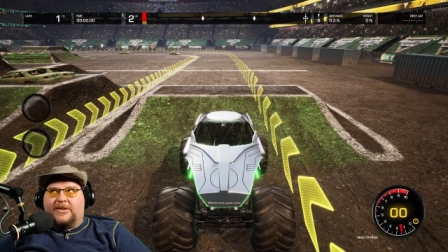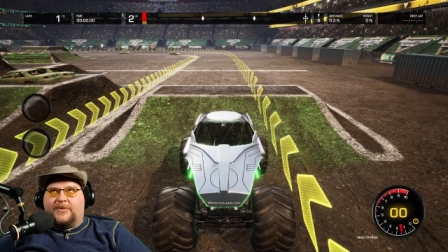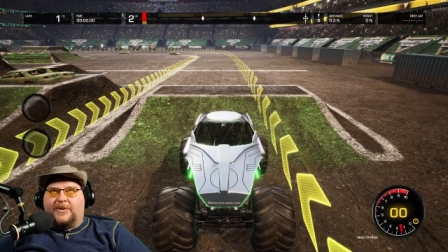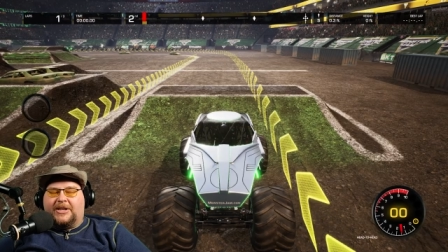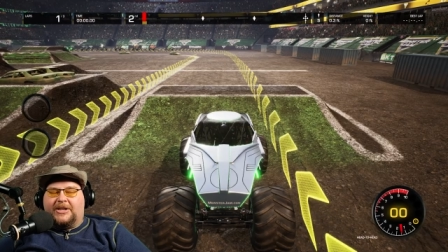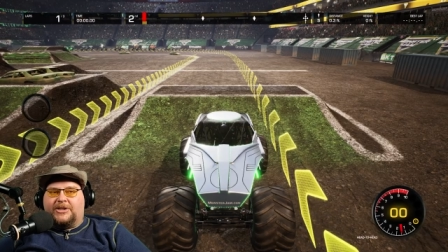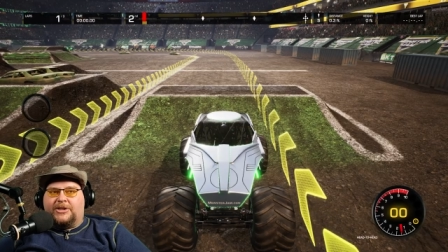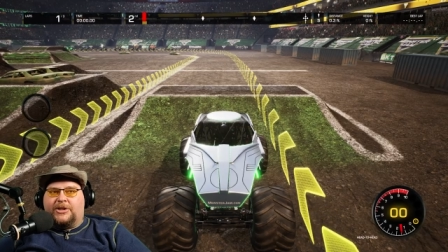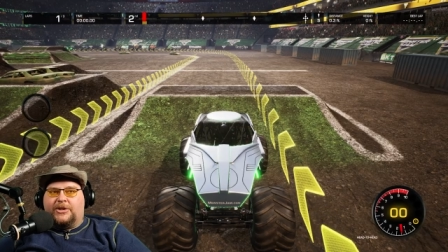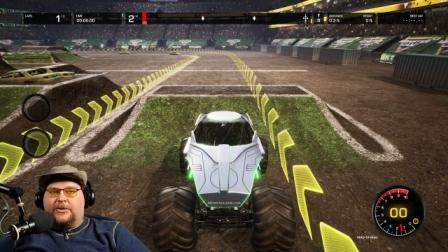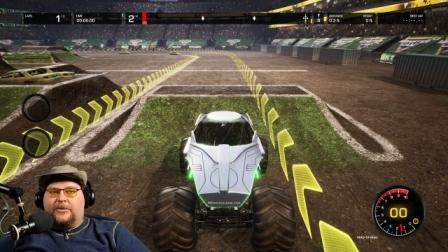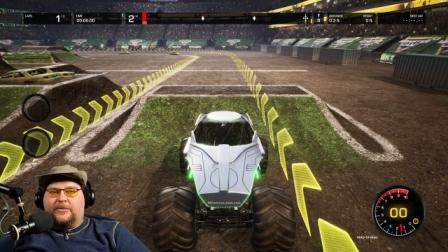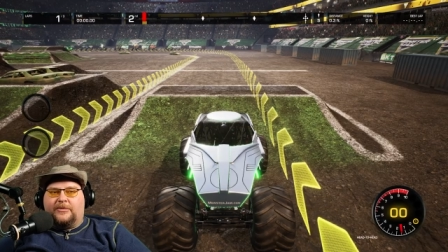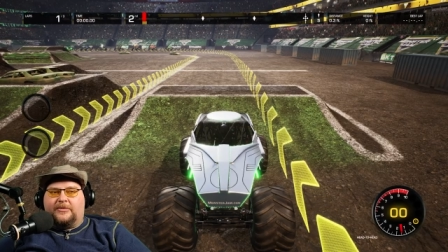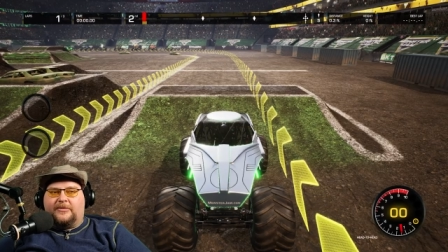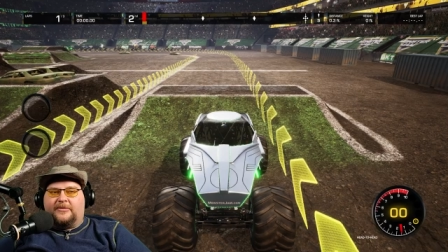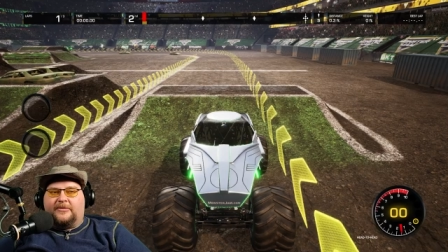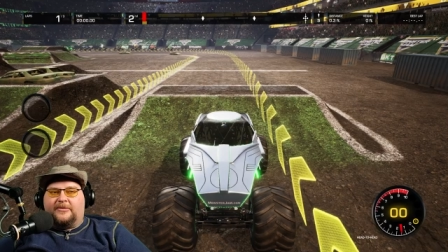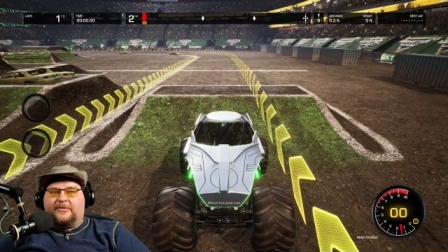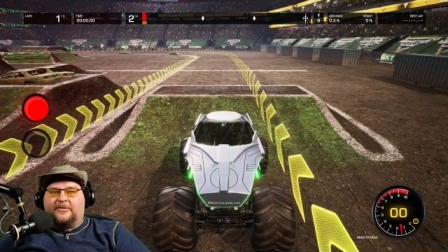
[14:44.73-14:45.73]

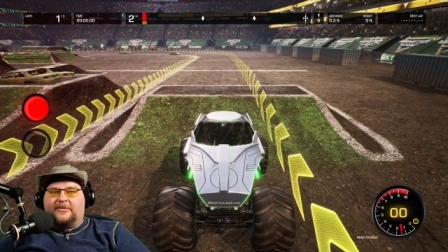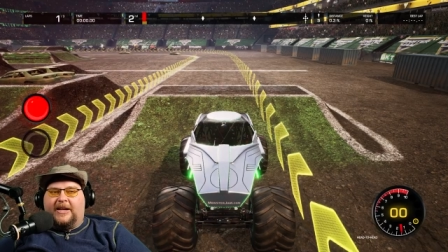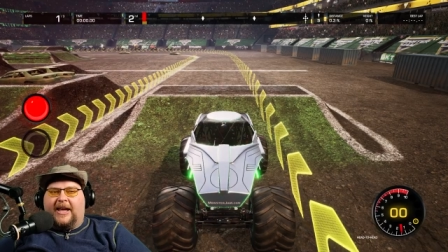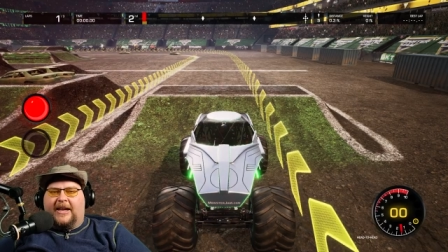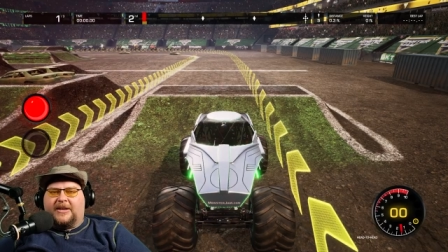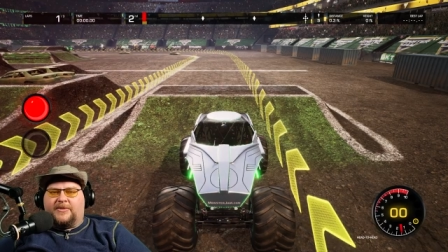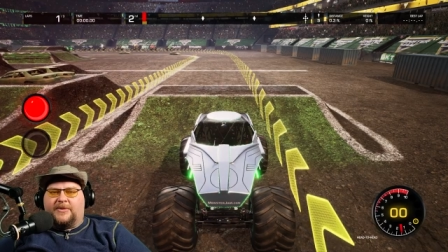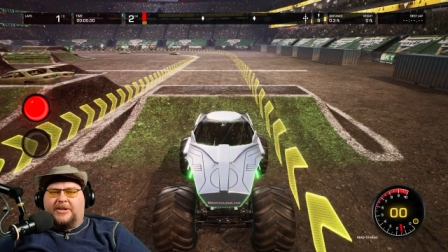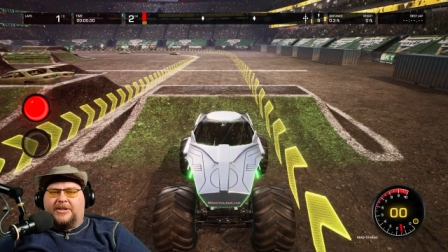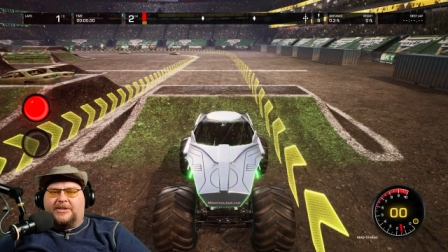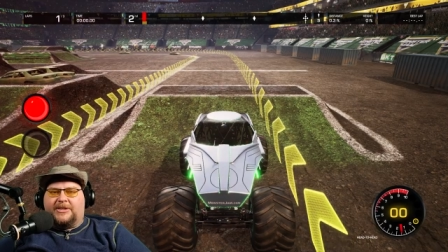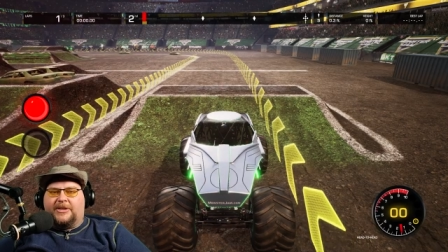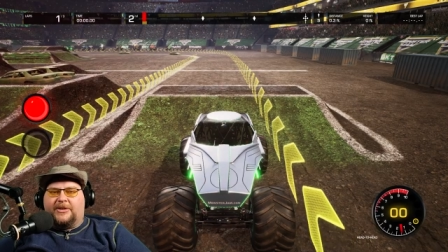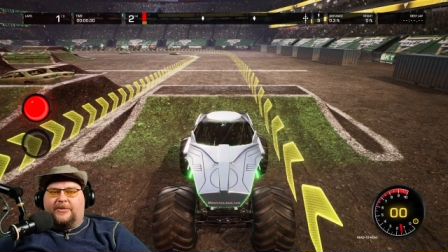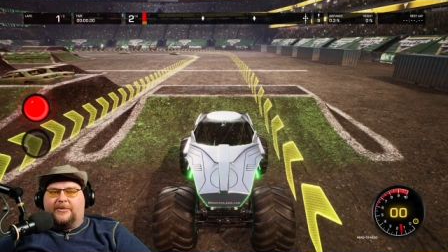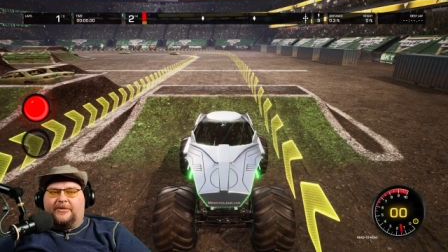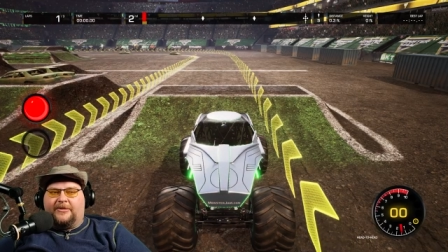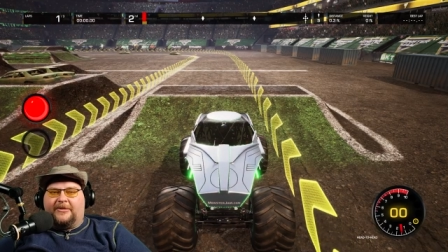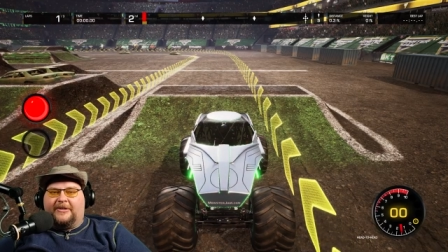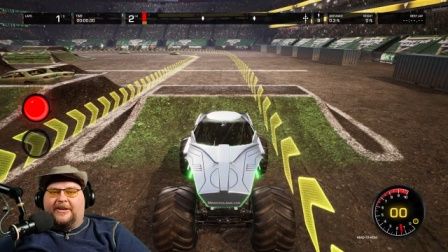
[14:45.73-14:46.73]
22, yeah,
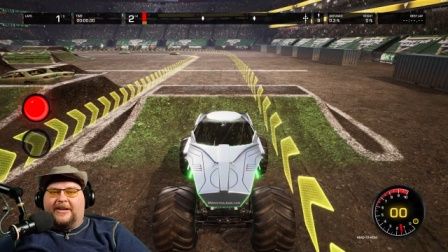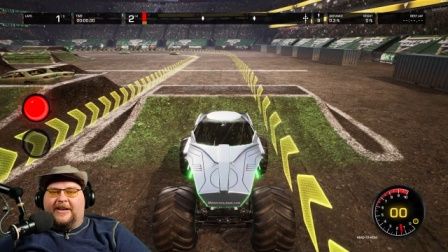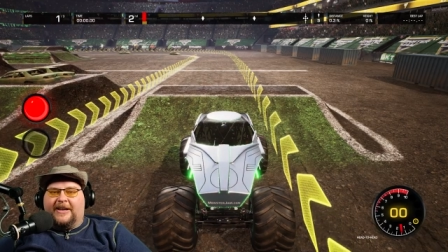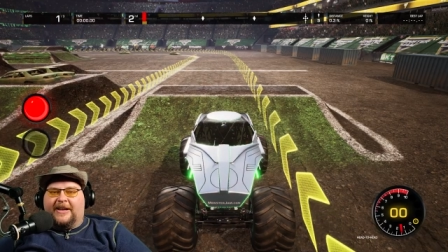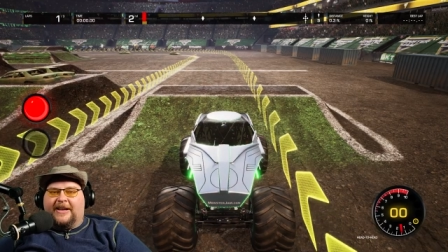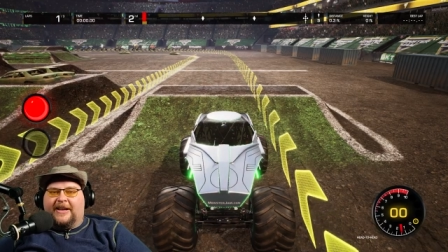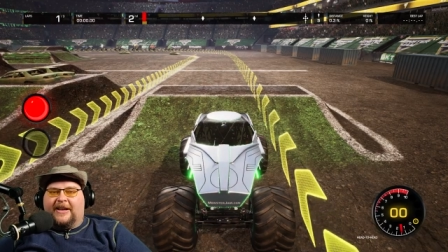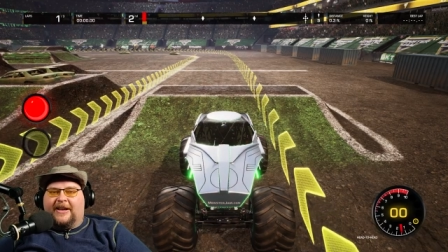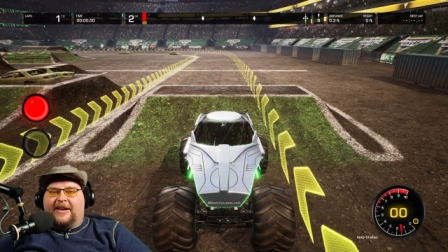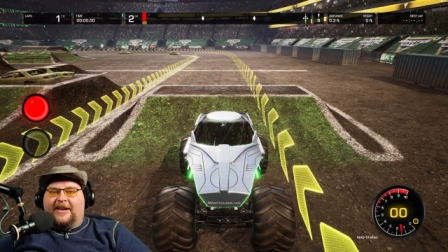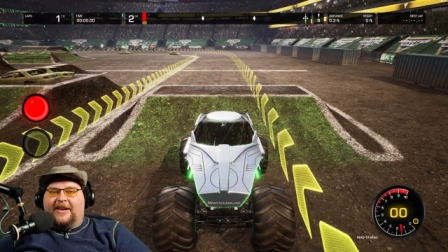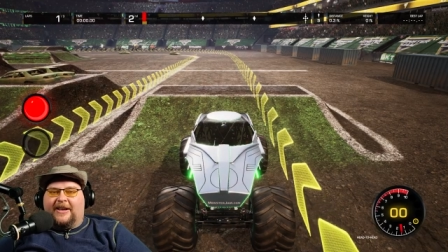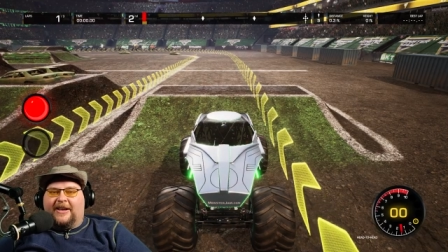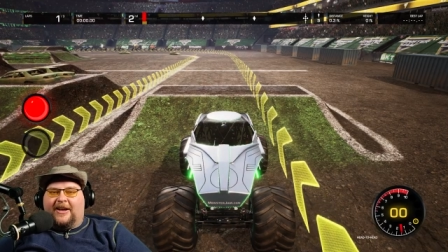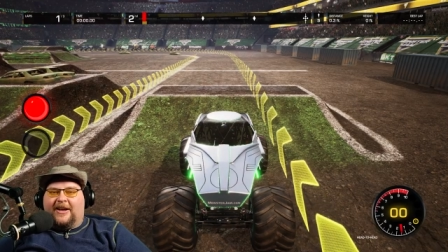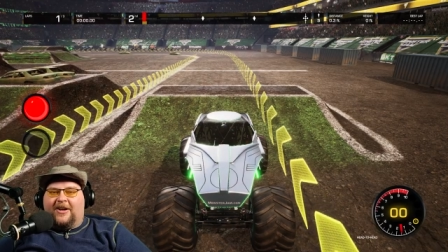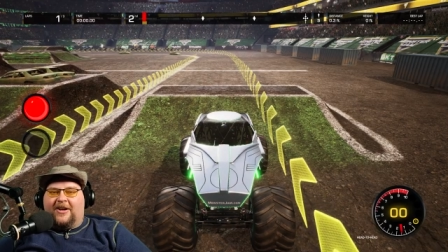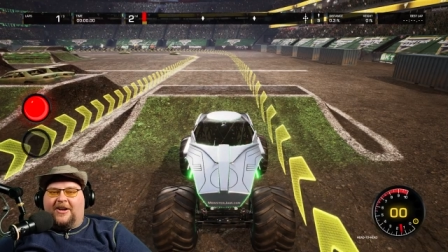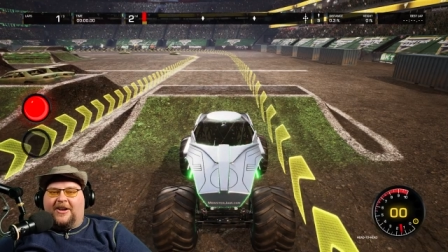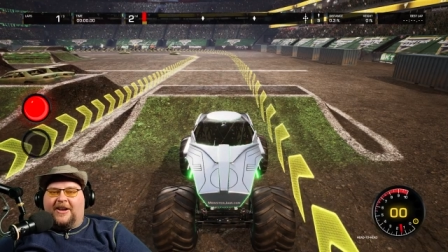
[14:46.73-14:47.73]
22
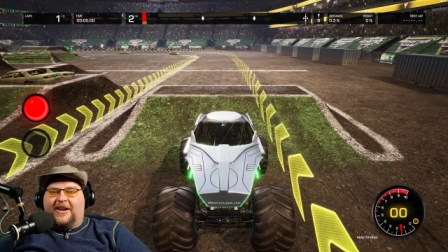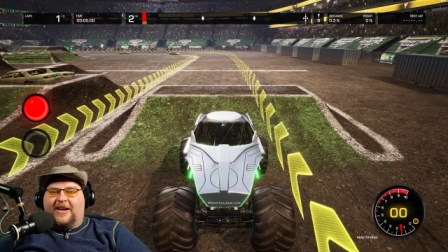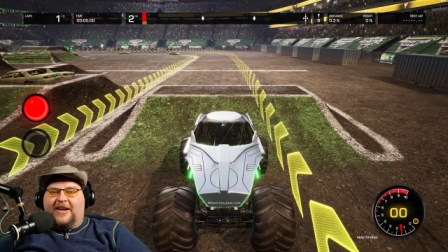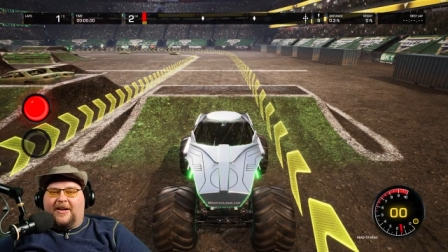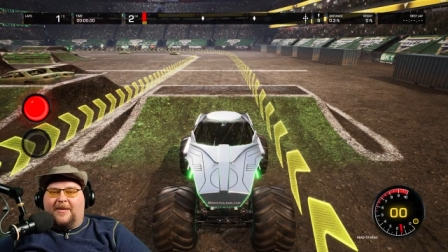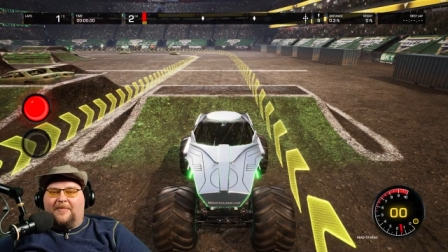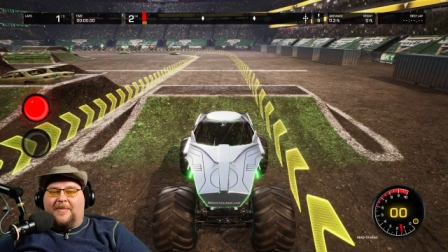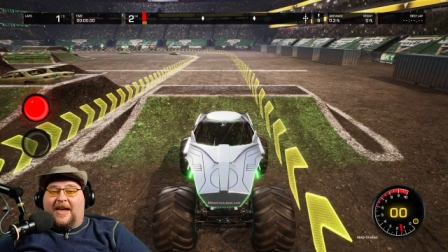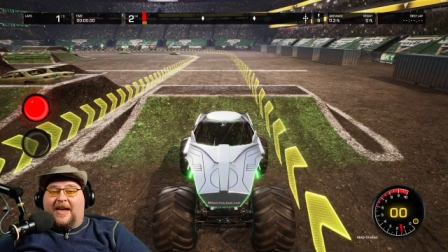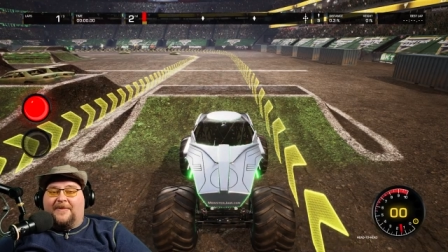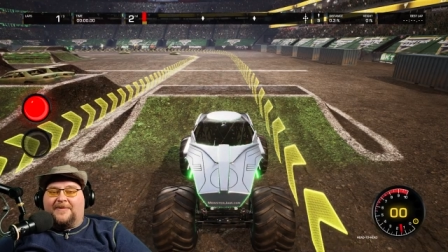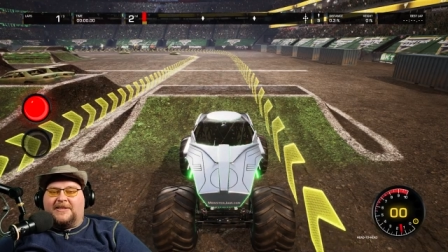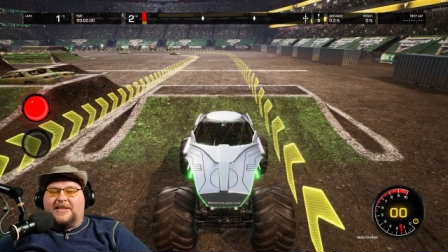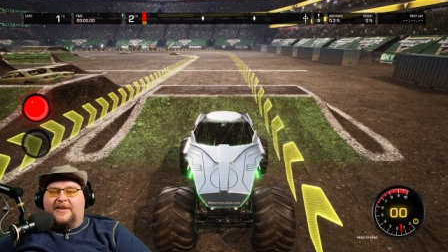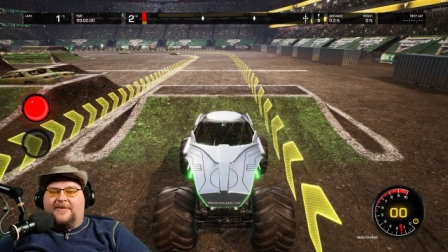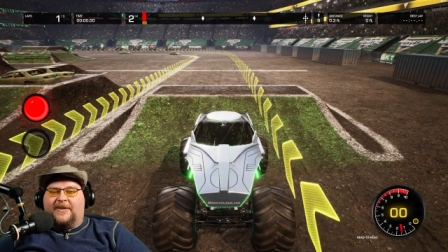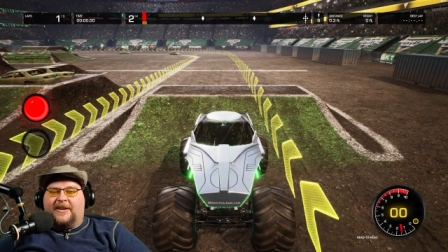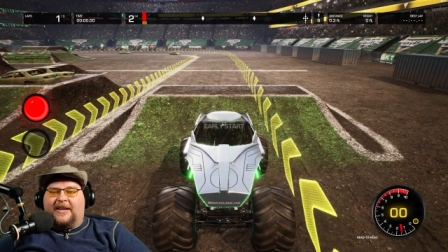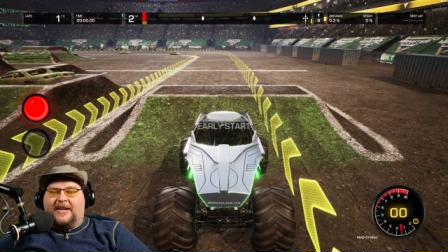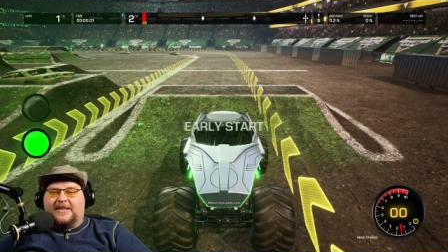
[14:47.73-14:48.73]
on uh, Map
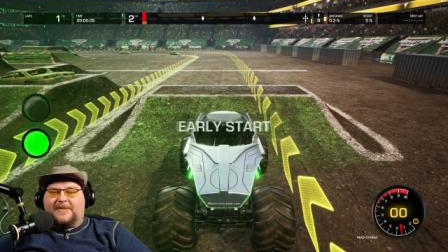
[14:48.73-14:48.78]
TV.